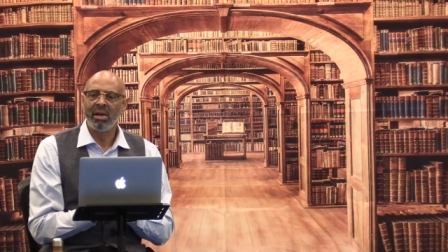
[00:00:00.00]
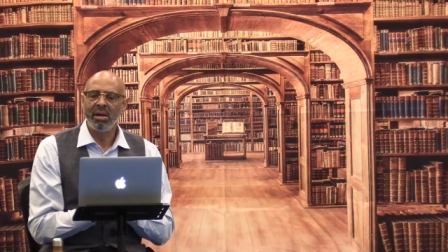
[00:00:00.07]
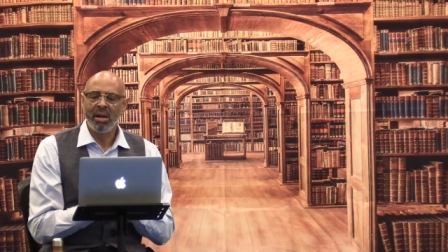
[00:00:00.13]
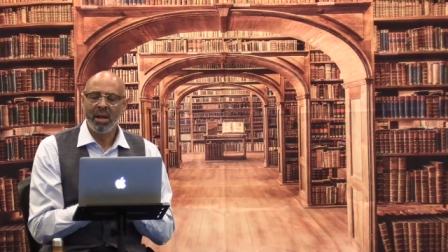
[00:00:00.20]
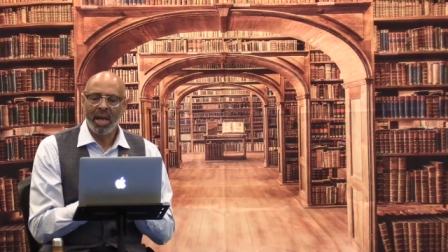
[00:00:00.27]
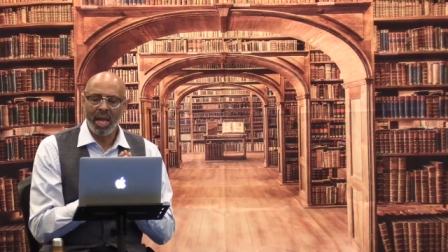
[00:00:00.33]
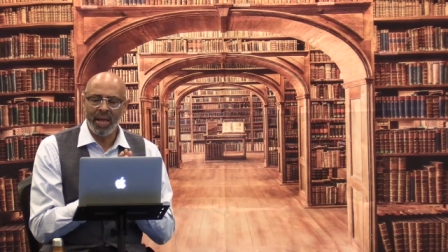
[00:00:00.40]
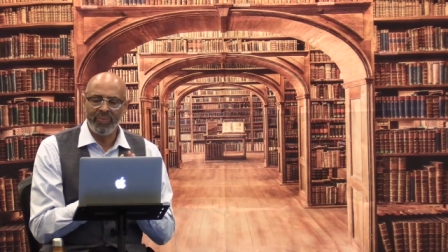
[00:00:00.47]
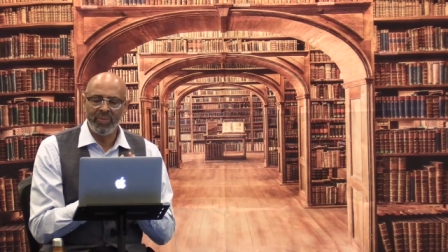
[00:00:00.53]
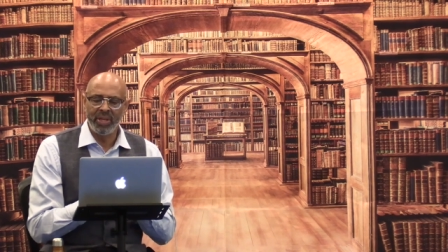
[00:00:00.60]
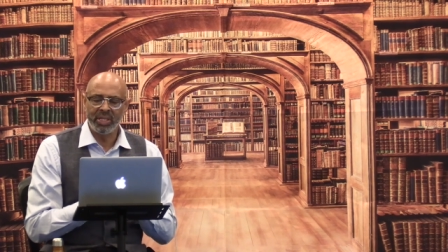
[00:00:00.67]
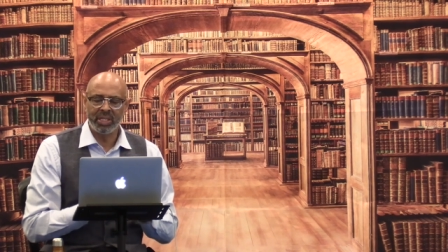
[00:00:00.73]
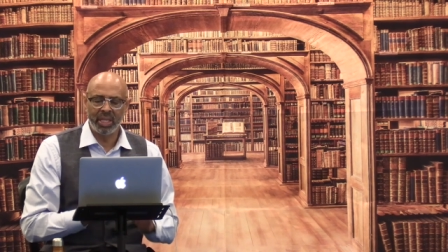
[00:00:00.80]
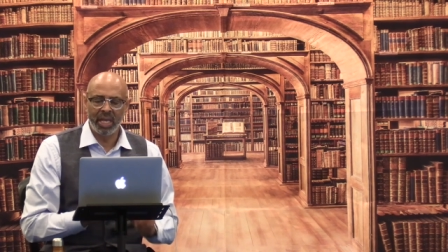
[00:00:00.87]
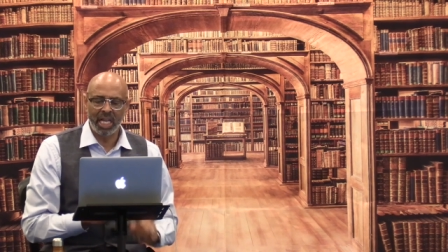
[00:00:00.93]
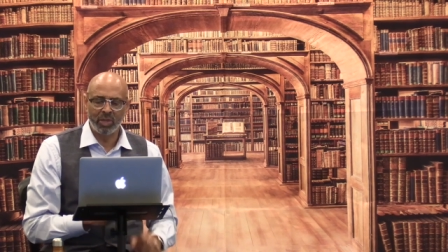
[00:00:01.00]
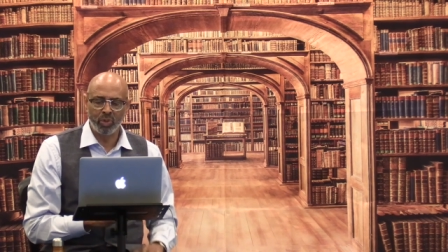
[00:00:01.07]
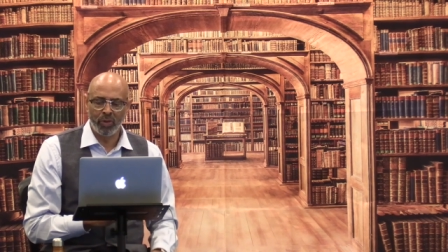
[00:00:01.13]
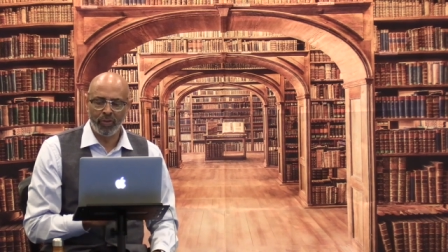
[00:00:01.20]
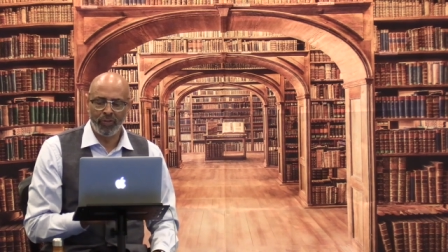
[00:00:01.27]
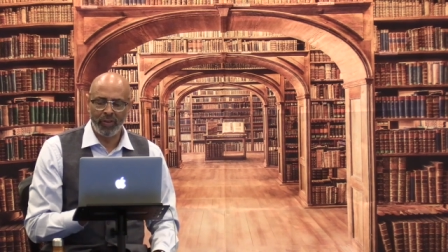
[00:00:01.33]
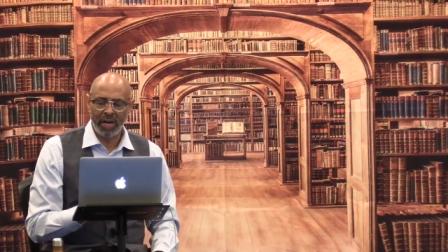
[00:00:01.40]
and these things will
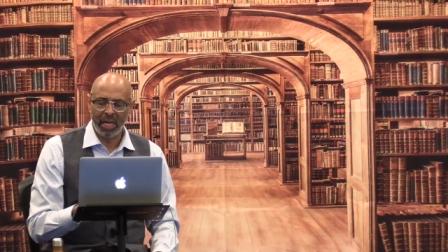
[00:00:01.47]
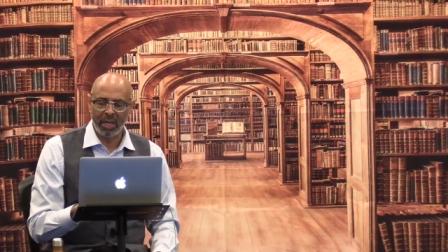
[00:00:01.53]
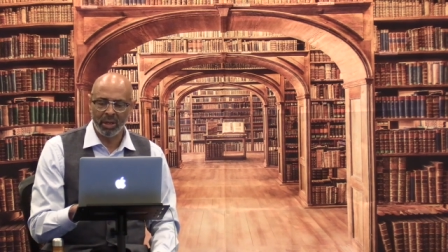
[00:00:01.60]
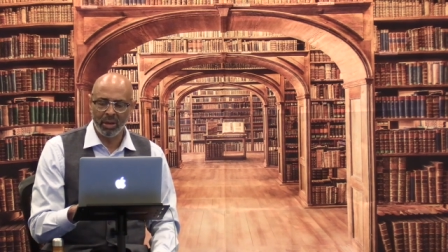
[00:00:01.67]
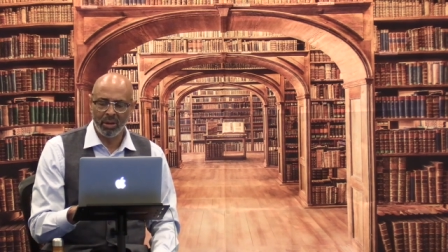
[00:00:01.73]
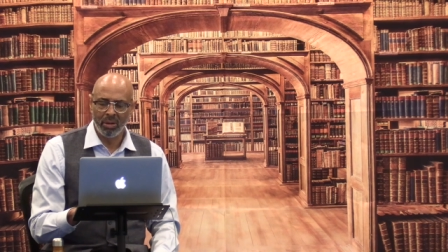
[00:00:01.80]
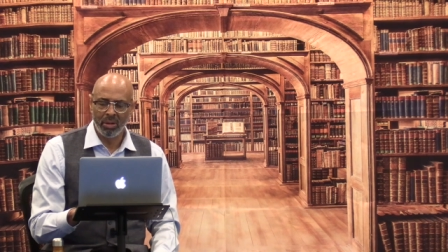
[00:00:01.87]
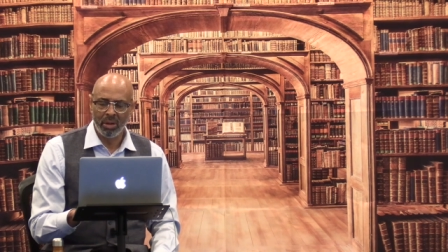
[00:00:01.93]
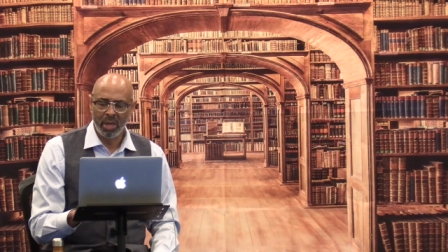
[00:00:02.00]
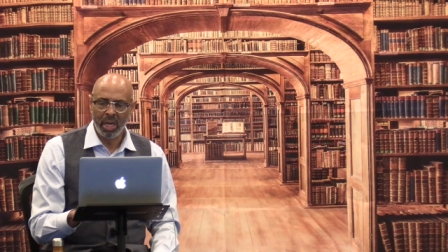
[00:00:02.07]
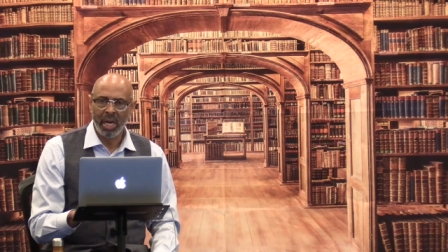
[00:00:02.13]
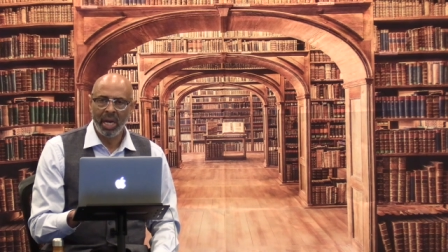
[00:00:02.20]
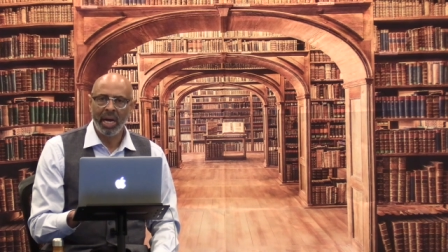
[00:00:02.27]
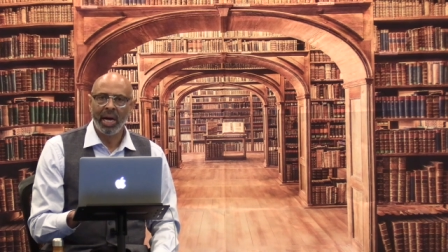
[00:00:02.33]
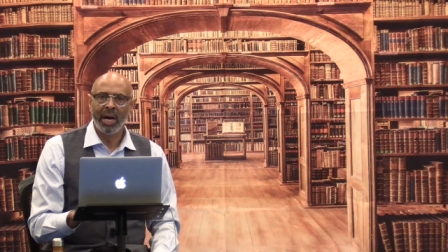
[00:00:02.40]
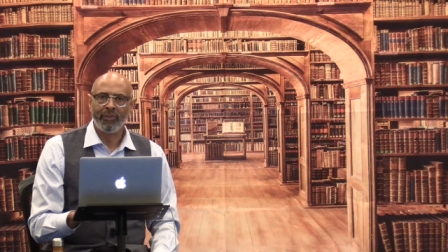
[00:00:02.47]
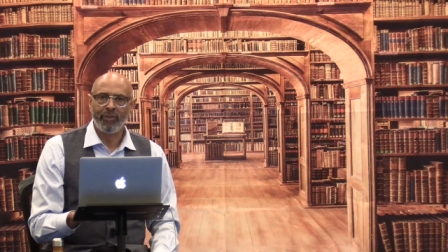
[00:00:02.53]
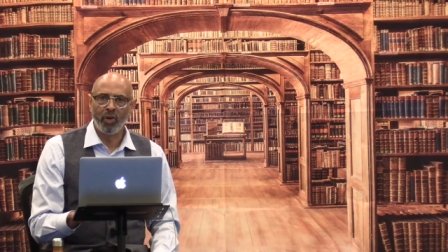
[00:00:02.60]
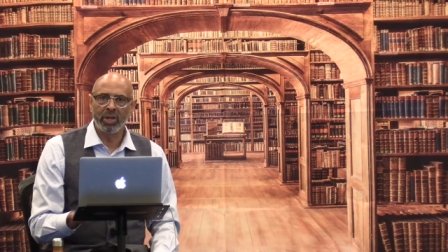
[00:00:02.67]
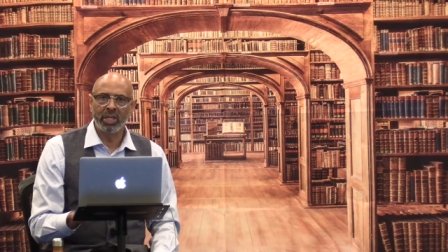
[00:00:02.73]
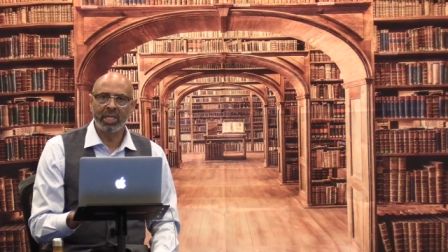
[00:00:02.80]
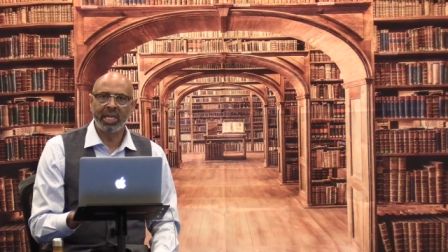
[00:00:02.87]
follow
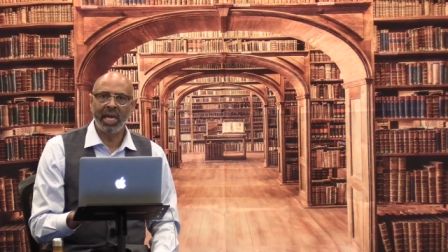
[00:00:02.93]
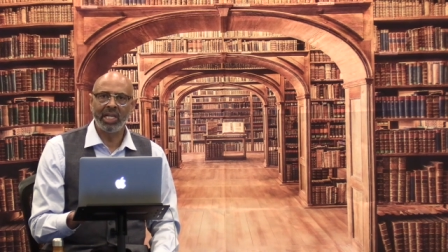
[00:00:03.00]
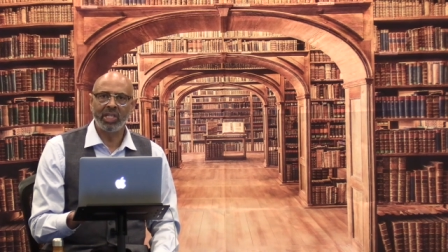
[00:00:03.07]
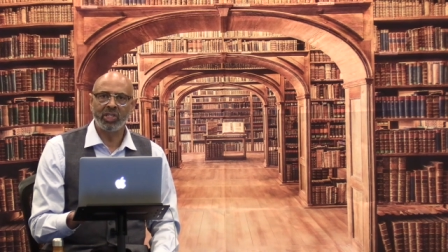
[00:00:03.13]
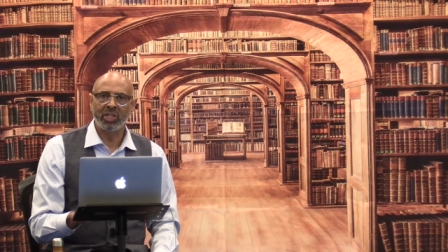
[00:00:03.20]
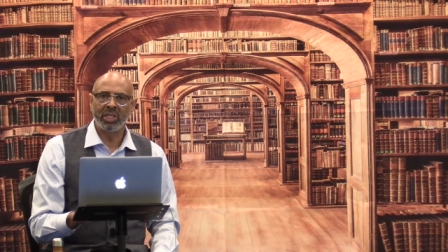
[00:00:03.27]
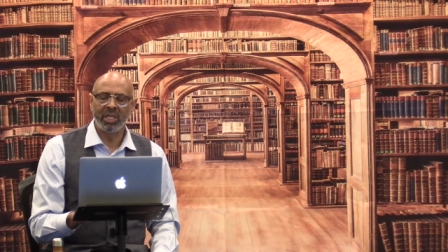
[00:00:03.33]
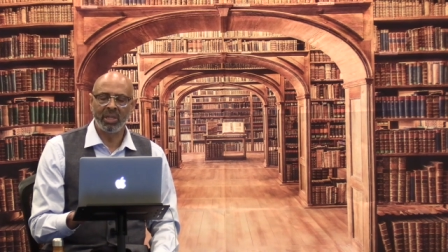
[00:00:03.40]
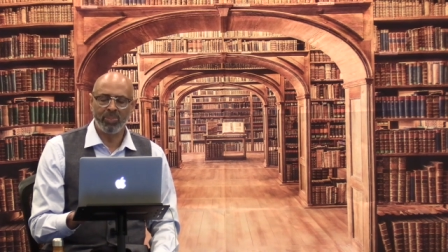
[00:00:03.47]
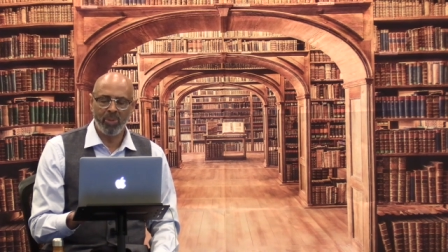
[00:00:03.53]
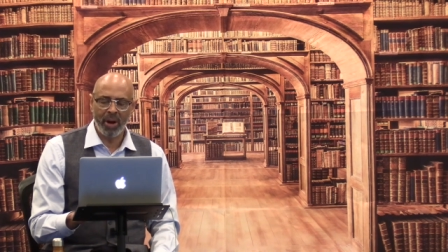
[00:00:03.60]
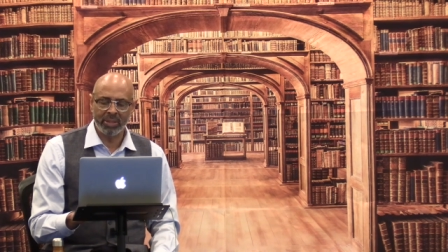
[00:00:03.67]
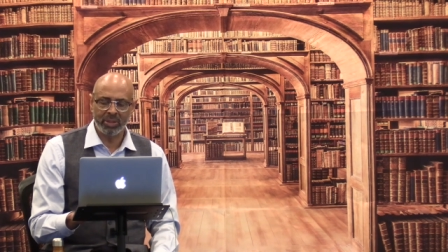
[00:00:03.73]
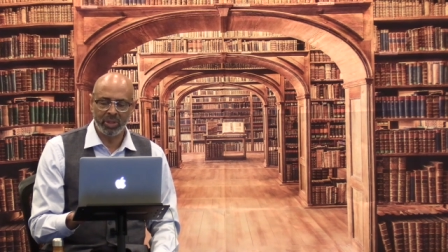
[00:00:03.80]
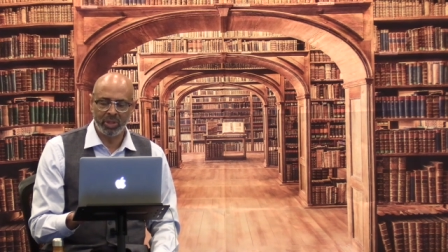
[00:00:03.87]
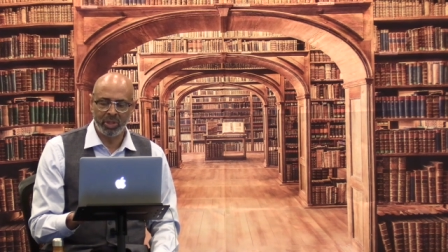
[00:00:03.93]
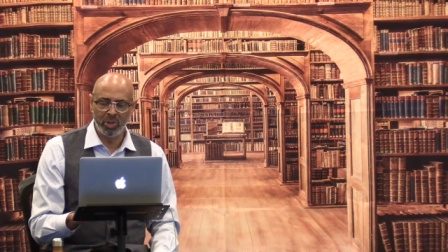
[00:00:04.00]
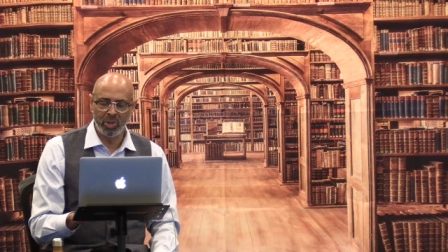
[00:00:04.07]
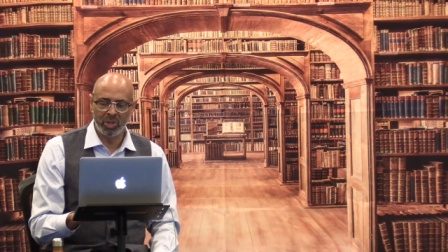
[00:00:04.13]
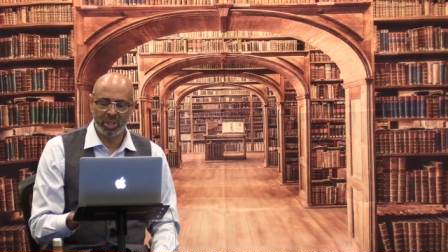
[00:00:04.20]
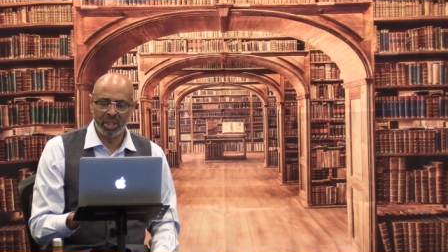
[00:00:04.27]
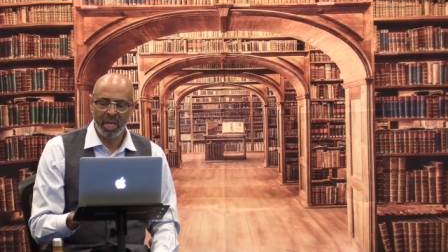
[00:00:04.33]
fornication and prostitution.